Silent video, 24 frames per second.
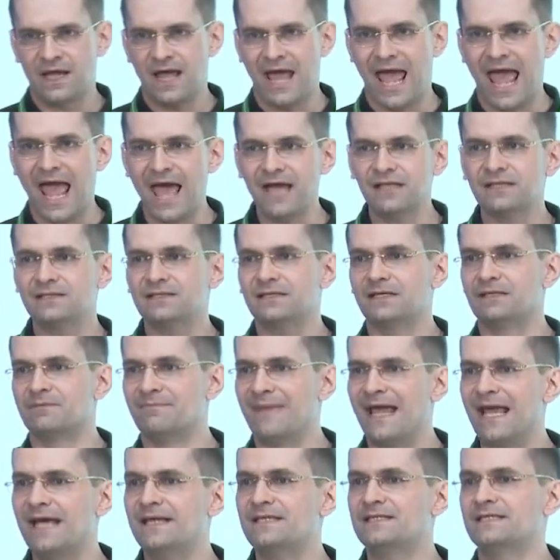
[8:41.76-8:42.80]
And it
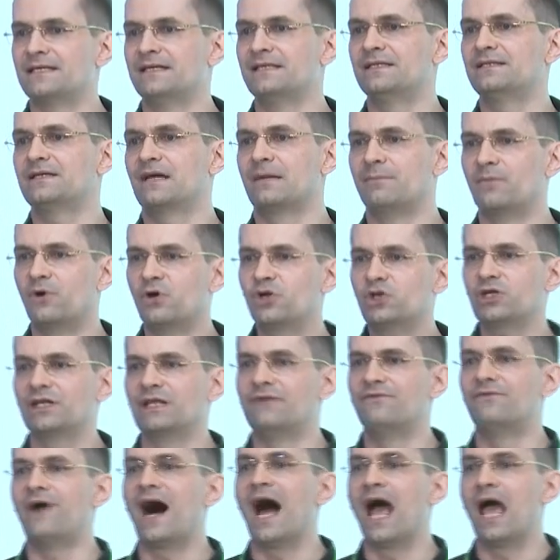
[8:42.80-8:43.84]
makes it
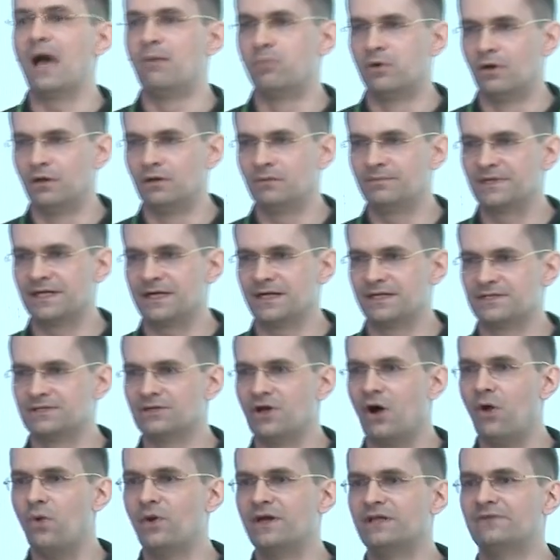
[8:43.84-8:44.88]
commercially viable because
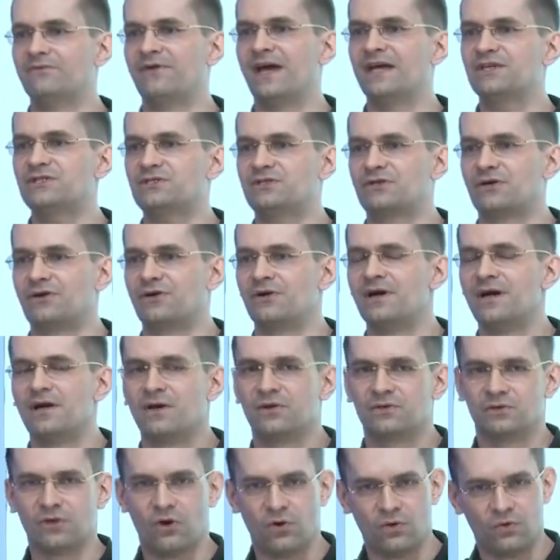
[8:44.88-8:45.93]
no investor,
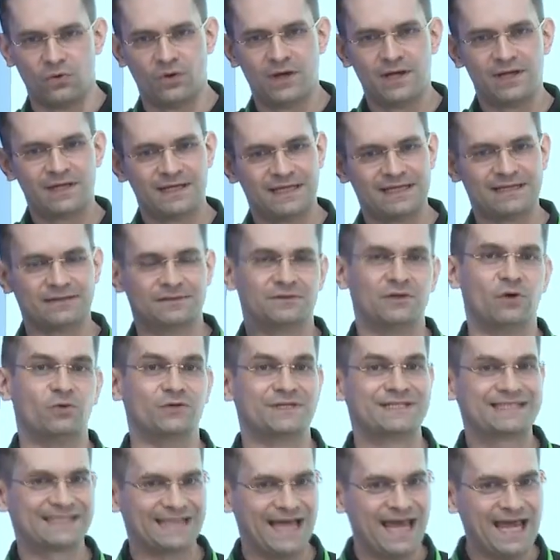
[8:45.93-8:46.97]
no
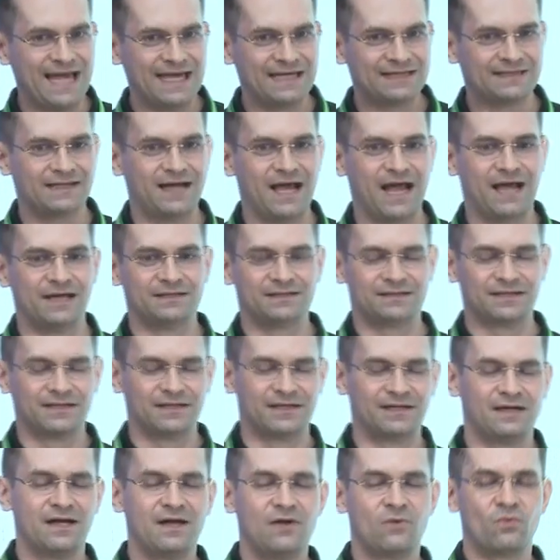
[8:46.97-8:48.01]
sane and
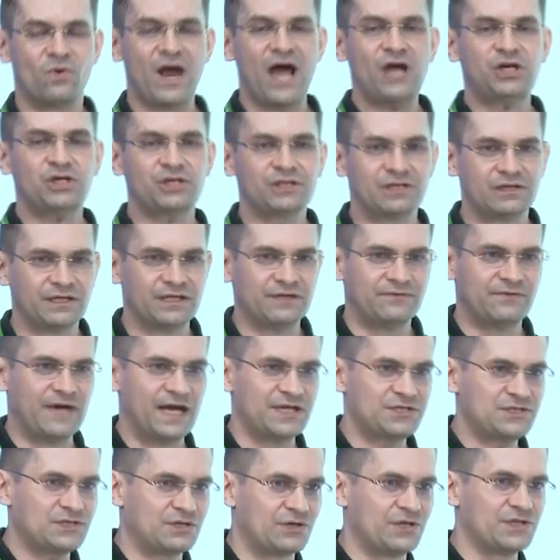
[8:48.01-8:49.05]
rational
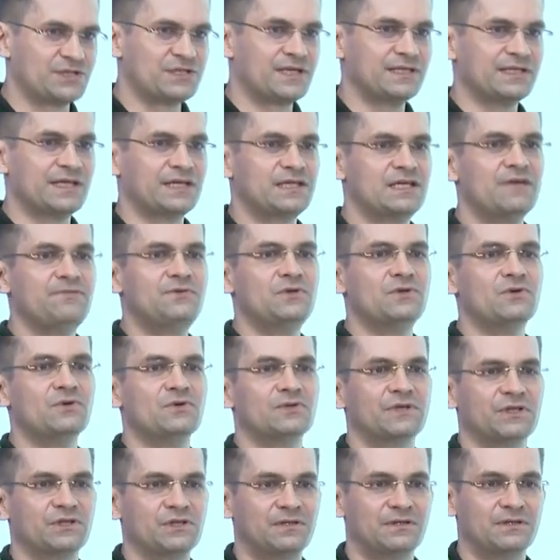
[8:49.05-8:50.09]
investor is going to give
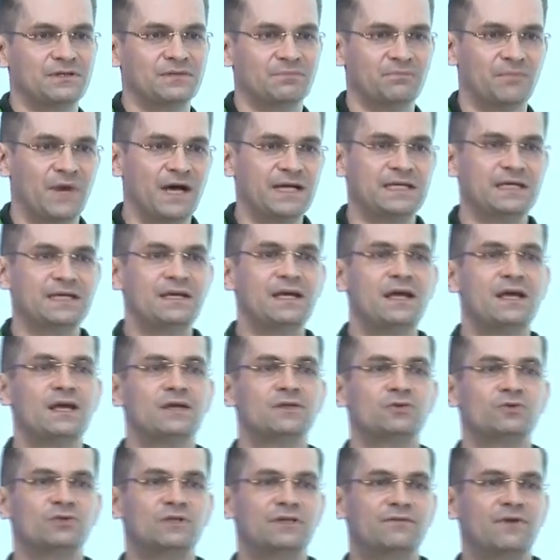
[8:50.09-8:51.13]
you the money
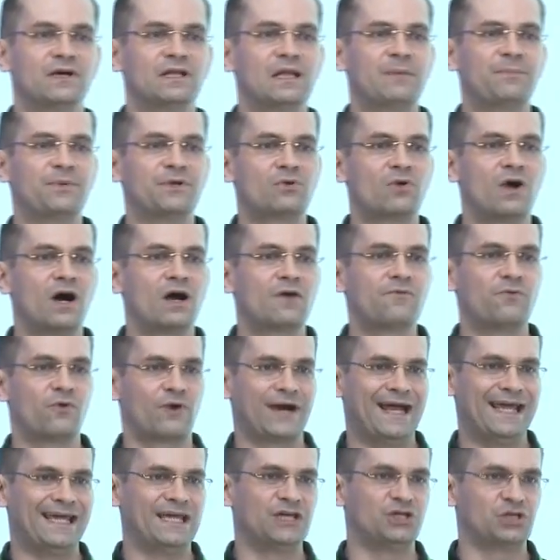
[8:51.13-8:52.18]
to develop a drug
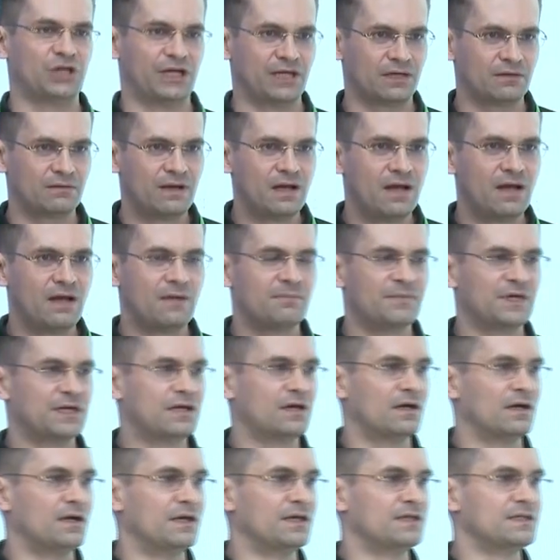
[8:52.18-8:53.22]
for aging
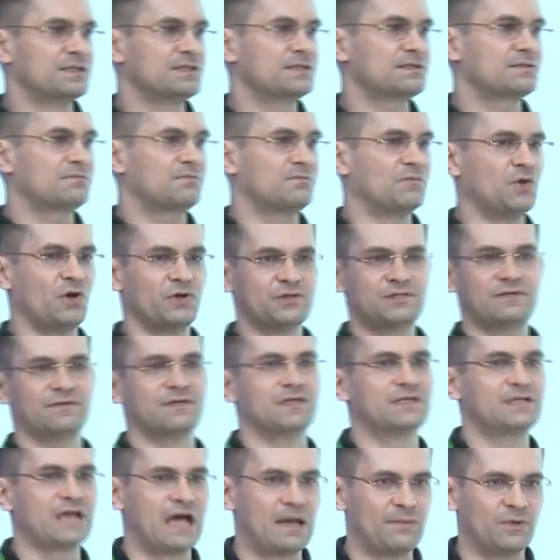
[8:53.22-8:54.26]
because most of
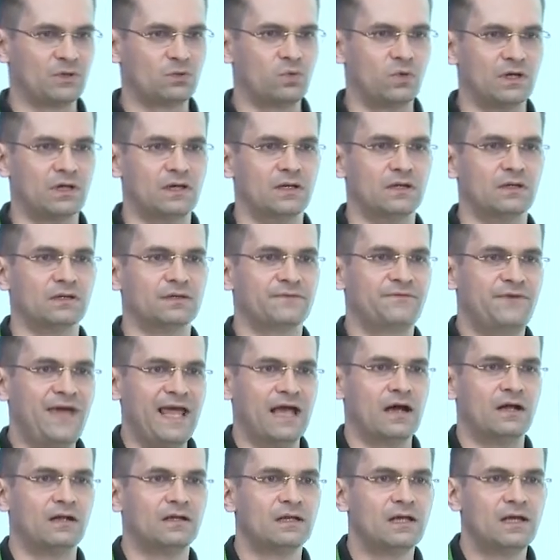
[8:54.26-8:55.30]
the time it will fail.